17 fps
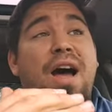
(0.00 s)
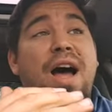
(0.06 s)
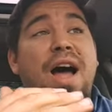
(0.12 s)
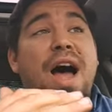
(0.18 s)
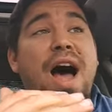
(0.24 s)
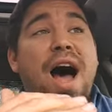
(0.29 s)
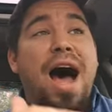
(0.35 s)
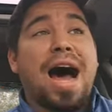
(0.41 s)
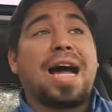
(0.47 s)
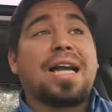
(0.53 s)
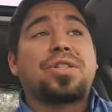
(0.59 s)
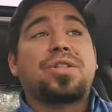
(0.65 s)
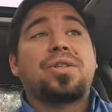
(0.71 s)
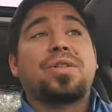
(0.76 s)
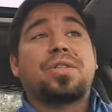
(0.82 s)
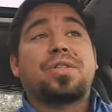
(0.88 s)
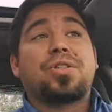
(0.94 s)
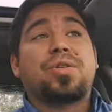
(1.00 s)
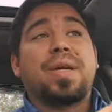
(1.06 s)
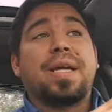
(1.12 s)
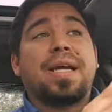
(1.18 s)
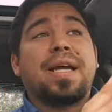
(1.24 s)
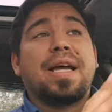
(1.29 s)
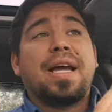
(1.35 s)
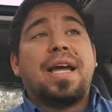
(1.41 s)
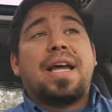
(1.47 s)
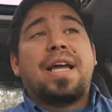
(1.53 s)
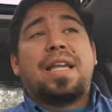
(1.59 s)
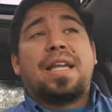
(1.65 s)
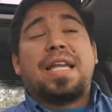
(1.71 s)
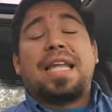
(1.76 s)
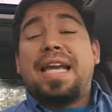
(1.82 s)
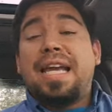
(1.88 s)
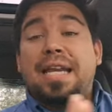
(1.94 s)
a hot streak,
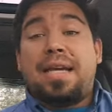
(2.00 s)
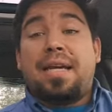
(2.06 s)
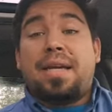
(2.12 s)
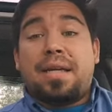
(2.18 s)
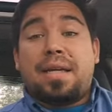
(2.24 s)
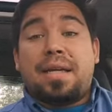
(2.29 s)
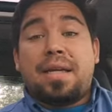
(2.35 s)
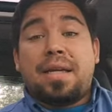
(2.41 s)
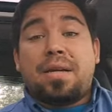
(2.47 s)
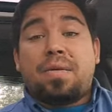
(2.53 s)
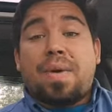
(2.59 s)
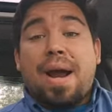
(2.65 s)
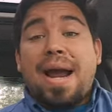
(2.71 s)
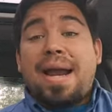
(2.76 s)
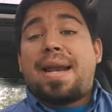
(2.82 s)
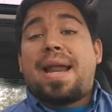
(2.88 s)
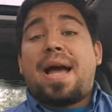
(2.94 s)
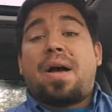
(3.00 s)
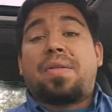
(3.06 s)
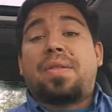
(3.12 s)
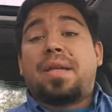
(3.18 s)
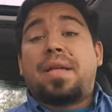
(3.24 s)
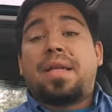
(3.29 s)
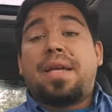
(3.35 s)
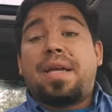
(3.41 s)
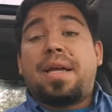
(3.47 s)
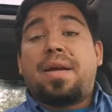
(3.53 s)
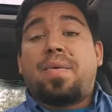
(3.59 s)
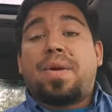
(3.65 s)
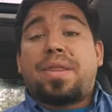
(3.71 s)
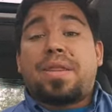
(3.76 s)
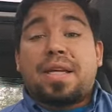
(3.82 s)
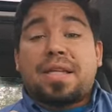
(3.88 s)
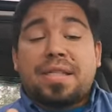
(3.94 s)
leading right now the league
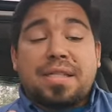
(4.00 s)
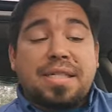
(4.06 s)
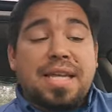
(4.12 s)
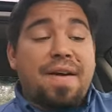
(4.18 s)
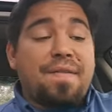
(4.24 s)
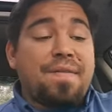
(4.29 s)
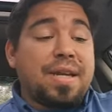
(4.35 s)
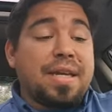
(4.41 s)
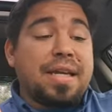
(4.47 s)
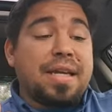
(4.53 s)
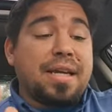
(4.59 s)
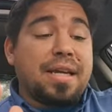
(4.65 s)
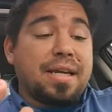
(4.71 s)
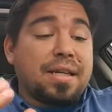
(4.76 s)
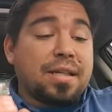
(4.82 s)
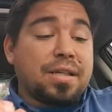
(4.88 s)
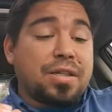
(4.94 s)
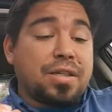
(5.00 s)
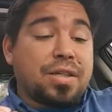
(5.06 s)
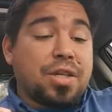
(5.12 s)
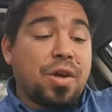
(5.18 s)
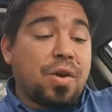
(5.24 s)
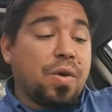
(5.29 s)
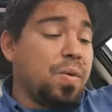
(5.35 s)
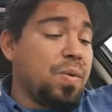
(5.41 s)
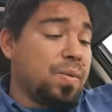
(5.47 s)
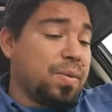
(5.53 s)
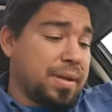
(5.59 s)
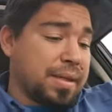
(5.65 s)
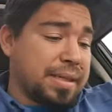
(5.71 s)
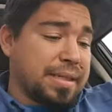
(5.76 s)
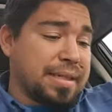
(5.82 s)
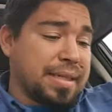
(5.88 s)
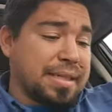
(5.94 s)
with a
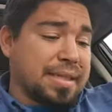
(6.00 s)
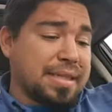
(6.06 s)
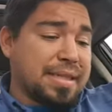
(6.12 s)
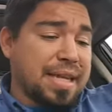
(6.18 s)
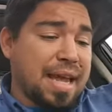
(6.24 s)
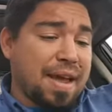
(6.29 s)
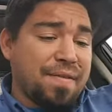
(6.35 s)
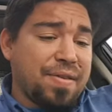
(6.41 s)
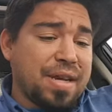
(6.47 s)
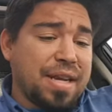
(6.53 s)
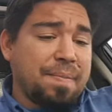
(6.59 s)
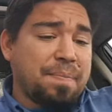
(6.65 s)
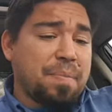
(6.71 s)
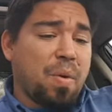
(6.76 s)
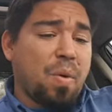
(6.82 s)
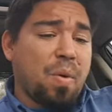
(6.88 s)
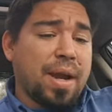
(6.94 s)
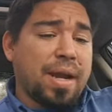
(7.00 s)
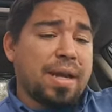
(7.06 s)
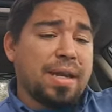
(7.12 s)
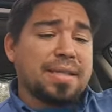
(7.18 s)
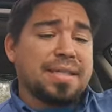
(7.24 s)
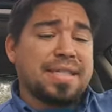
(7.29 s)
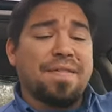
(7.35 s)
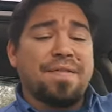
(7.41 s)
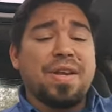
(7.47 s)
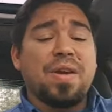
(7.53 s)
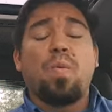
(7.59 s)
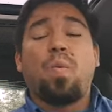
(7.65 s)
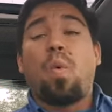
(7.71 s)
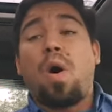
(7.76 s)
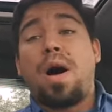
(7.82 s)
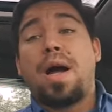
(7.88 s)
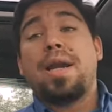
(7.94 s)

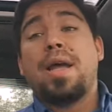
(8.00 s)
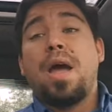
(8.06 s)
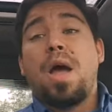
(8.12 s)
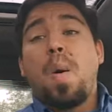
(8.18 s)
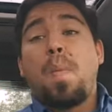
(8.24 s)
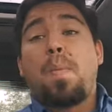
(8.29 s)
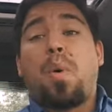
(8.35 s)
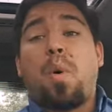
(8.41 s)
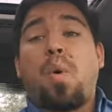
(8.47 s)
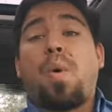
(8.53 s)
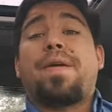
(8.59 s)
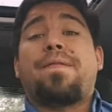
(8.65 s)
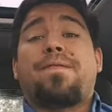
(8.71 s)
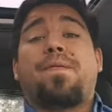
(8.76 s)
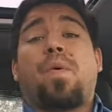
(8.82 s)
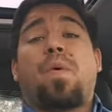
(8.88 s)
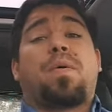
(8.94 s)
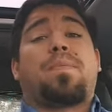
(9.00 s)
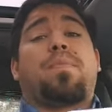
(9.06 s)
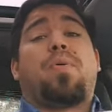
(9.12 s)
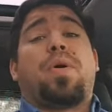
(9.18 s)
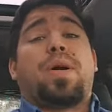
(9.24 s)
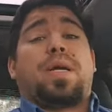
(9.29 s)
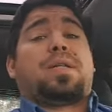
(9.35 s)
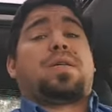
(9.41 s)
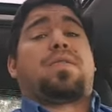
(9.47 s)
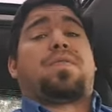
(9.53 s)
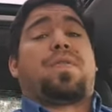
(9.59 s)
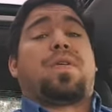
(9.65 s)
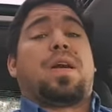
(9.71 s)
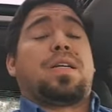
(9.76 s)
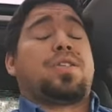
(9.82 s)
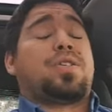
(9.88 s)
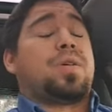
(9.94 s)
71.4 point
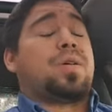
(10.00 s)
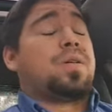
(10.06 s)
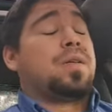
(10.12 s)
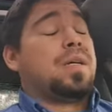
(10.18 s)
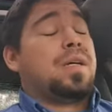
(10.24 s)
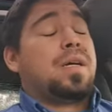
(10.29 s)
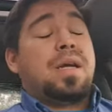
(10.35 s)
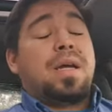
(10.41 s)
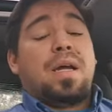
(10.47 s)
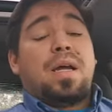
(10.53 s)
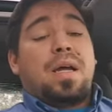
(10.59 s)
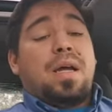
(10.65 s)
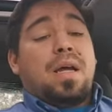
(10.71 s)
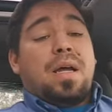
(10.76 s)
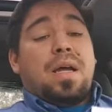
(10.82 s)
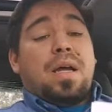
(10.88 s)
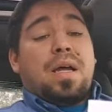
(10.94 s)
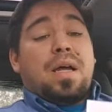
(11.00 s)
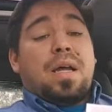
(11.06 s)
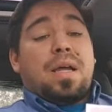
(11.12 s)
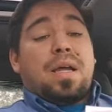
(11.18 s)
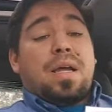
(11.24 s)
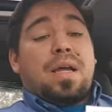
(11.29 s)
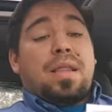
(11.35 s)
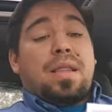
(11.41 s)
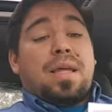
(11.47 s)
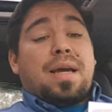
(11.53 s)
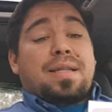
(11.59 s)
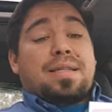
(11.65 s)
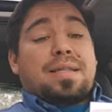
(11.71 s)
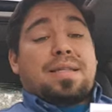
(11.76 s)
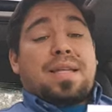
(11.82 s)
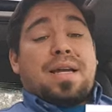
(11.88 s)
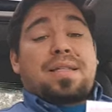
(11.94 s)
differential.
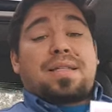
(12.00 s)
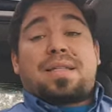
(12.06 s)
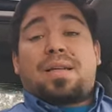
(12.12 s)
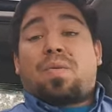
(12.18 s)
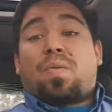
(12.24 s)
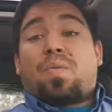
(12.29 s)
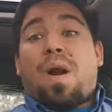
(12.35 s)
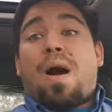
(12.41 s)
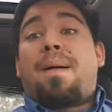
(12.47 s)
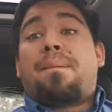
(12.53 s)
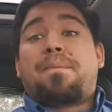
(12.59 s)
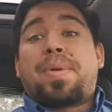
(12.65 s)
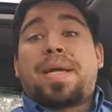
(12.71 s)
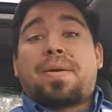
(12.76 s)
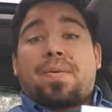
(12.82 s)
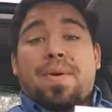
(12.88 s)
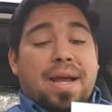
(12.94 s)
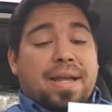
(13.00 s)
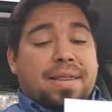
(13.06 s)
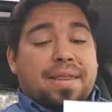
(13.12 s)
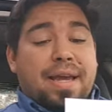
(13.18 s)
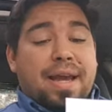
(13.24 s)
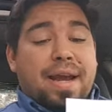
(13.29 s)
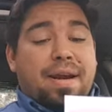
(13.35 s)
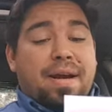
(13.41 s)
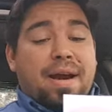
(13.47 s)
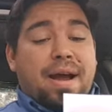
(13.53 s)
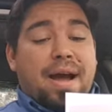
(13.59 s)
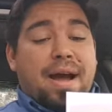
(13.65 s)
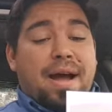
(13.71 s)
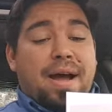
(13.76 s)
That's a romping right there.